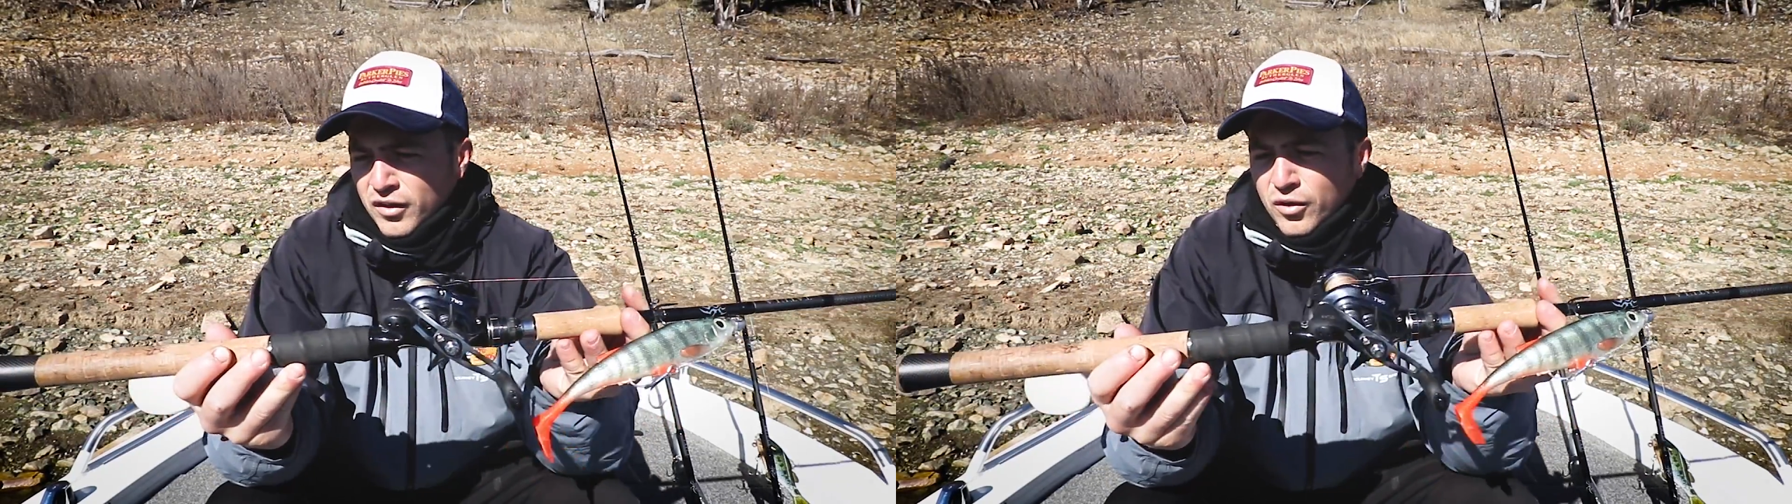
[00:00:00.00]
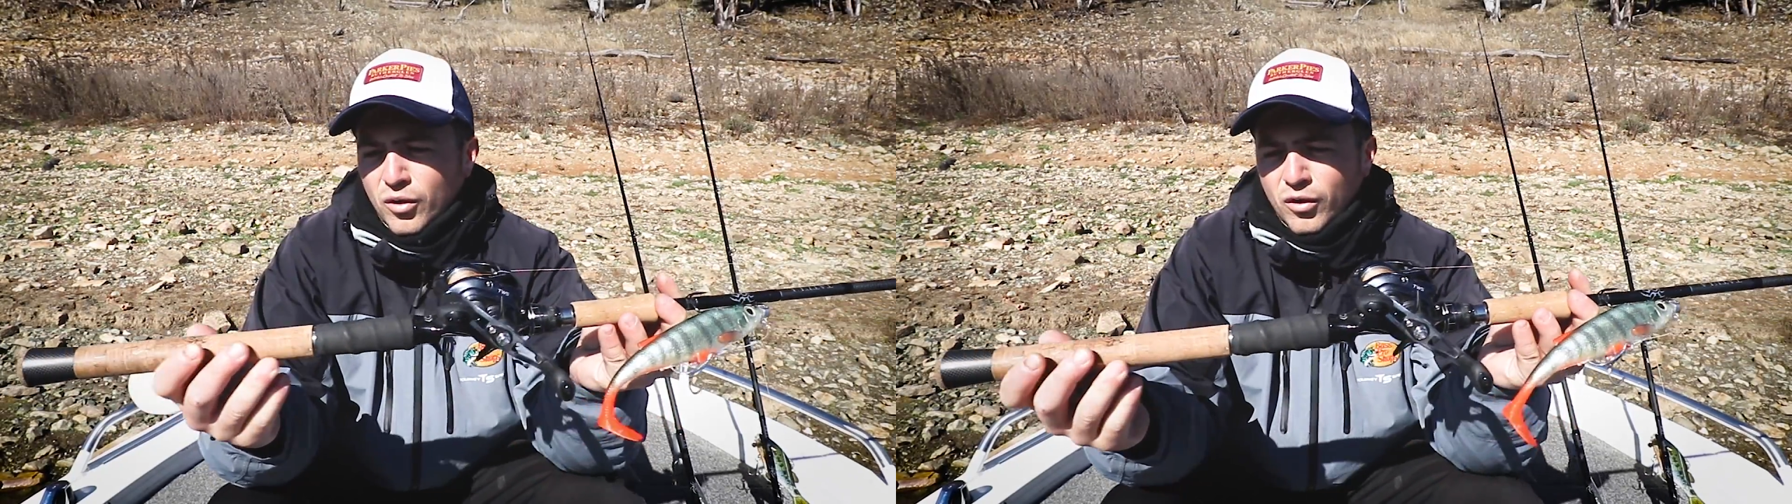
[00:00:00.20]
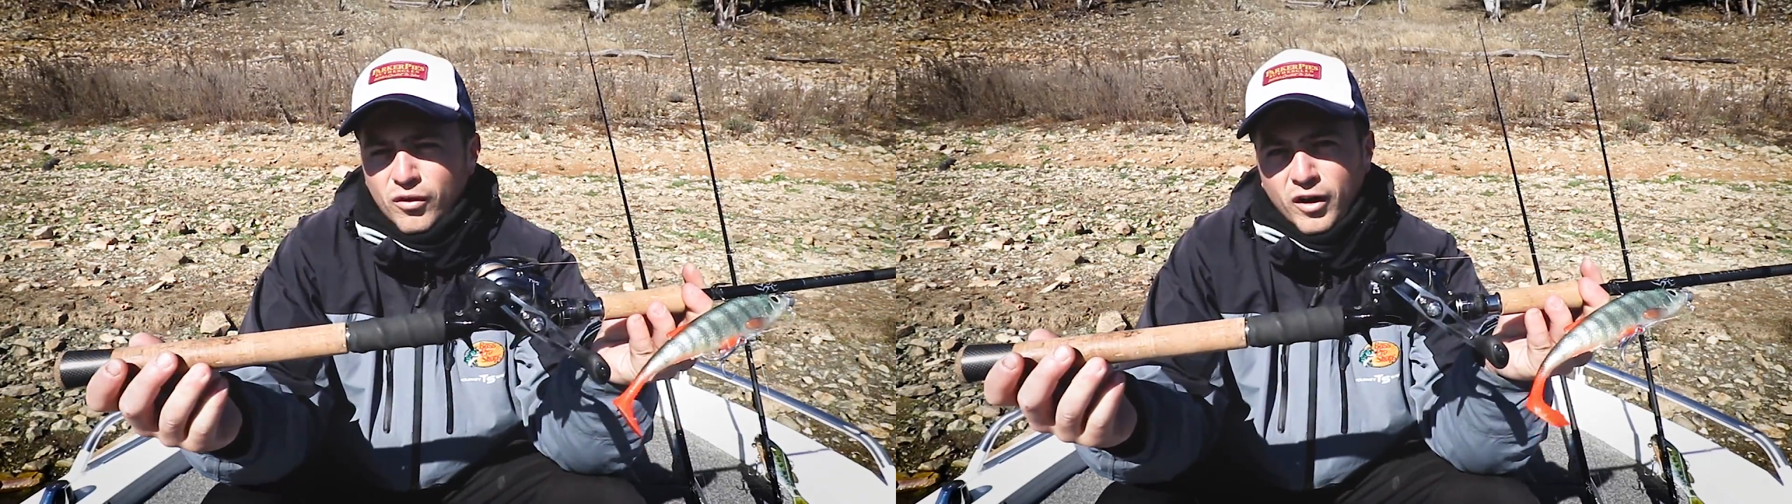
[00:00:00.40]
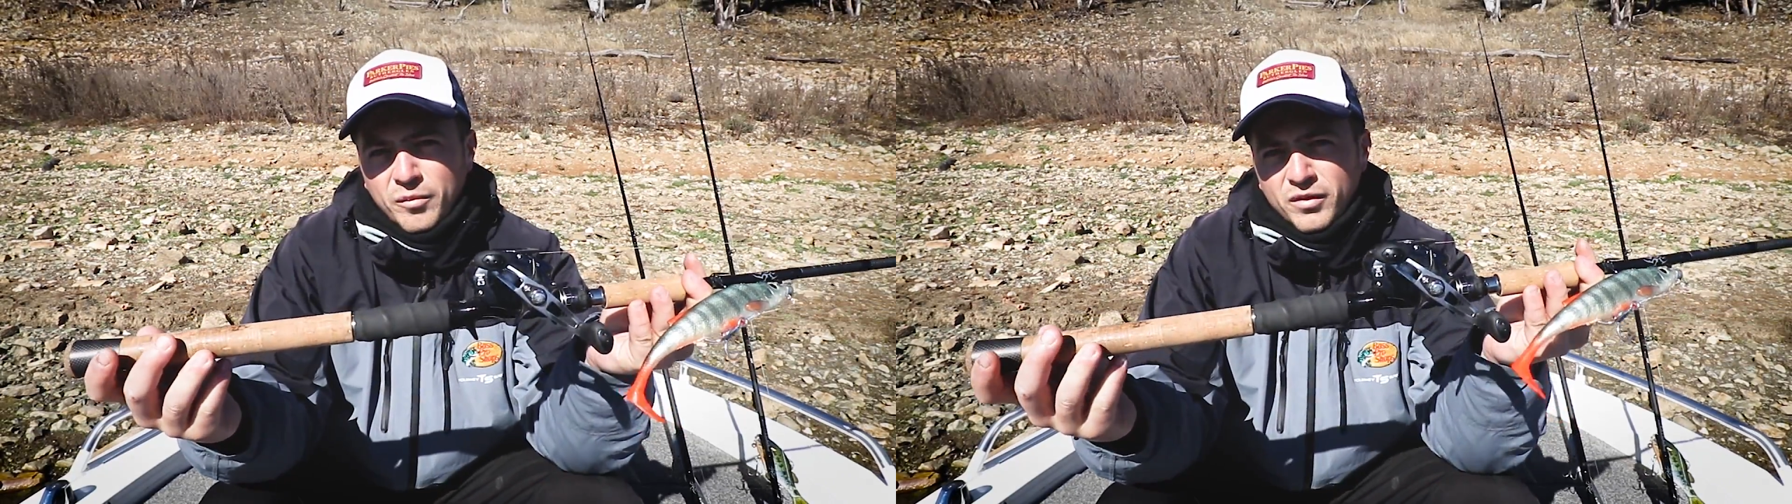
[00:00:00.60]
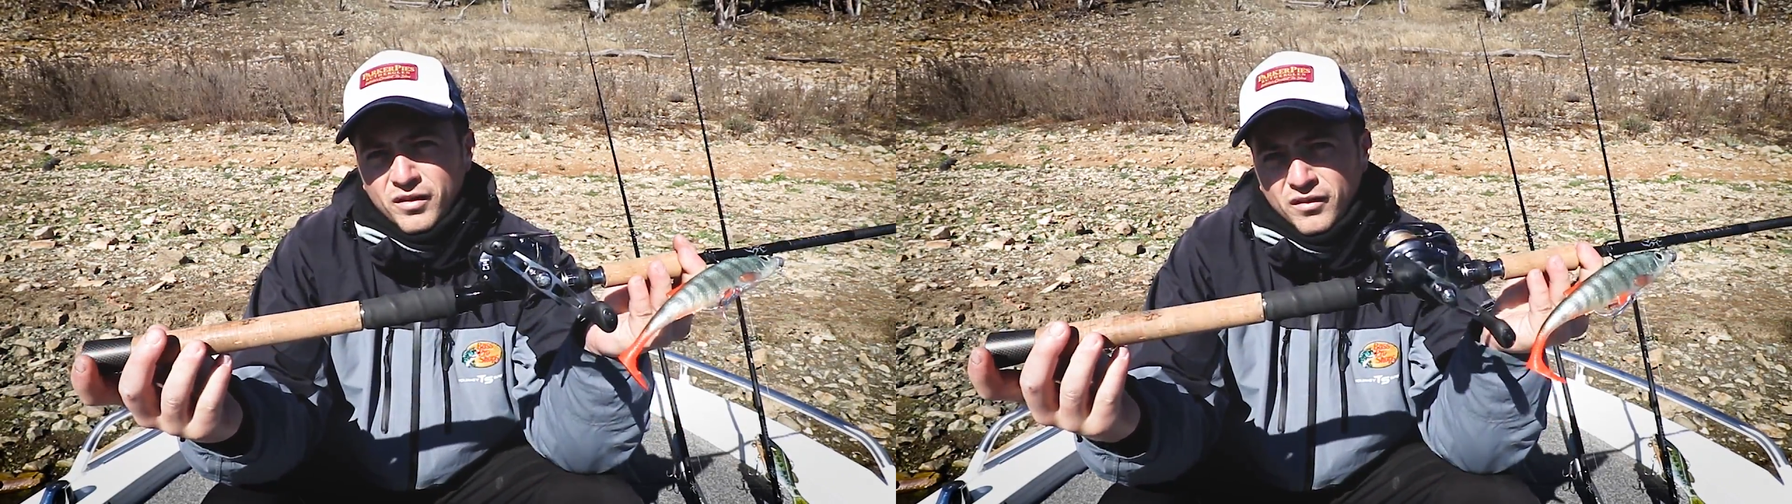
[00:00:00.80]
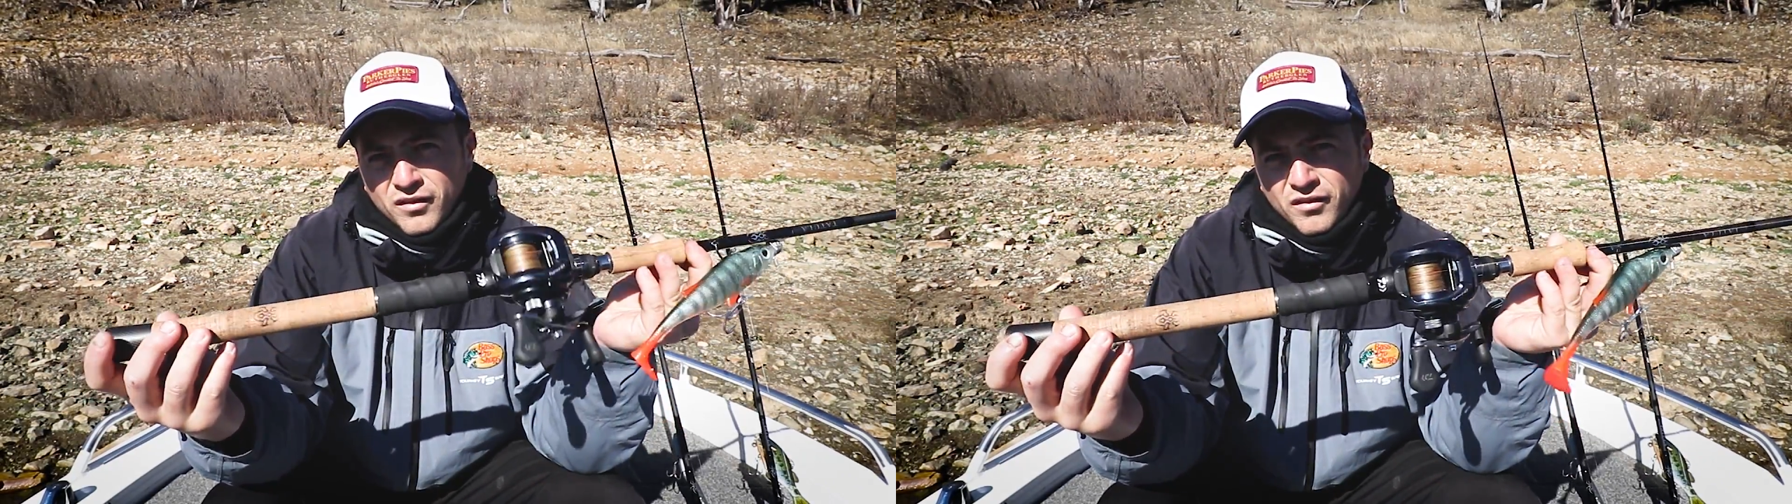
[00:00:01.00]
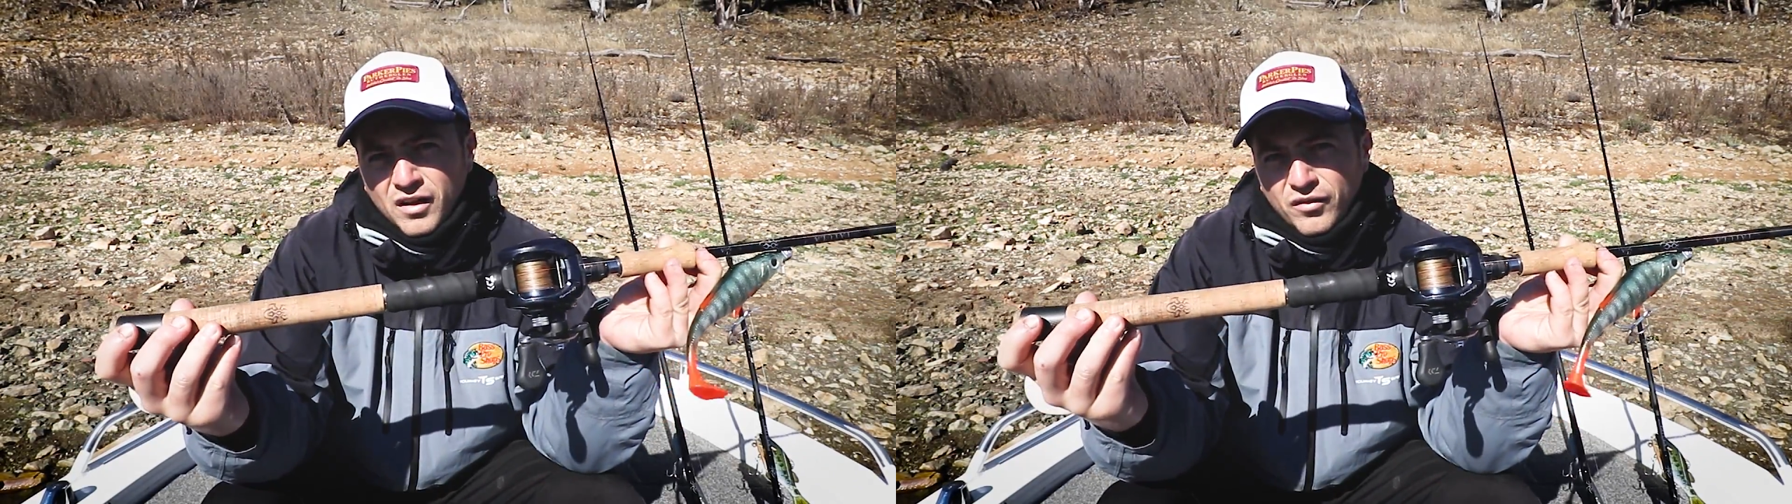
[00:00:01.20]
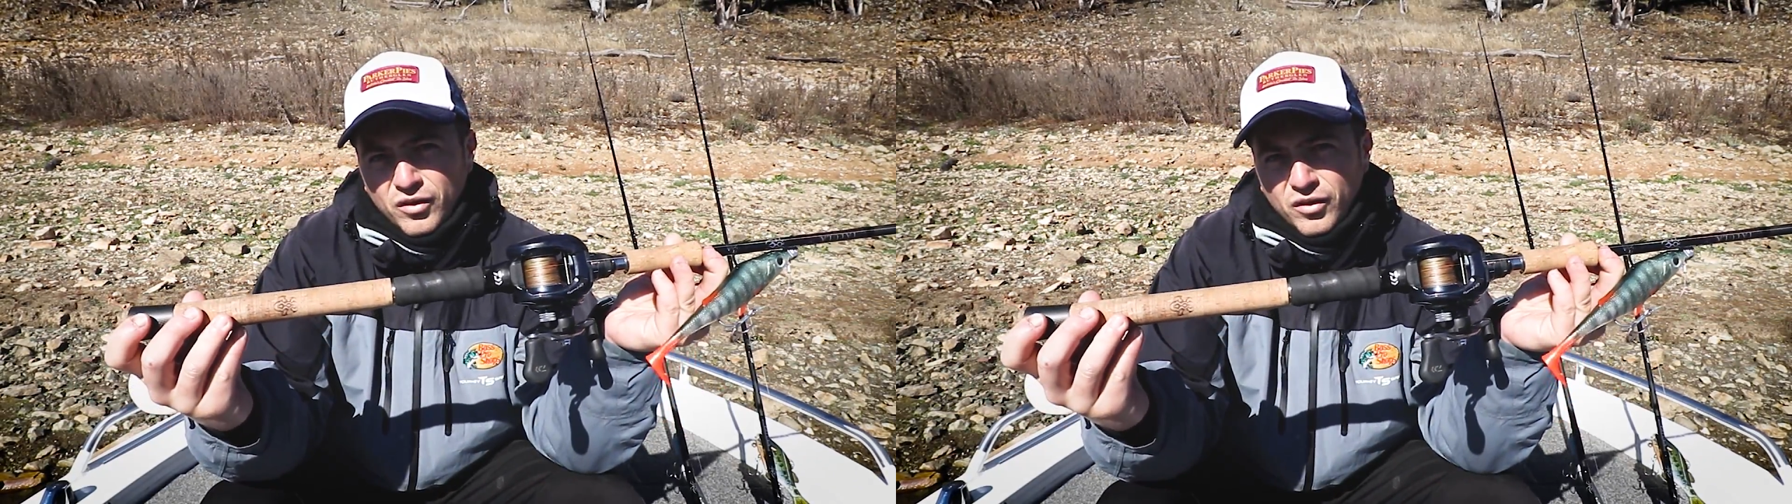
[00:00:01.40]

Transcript: Cork grips, love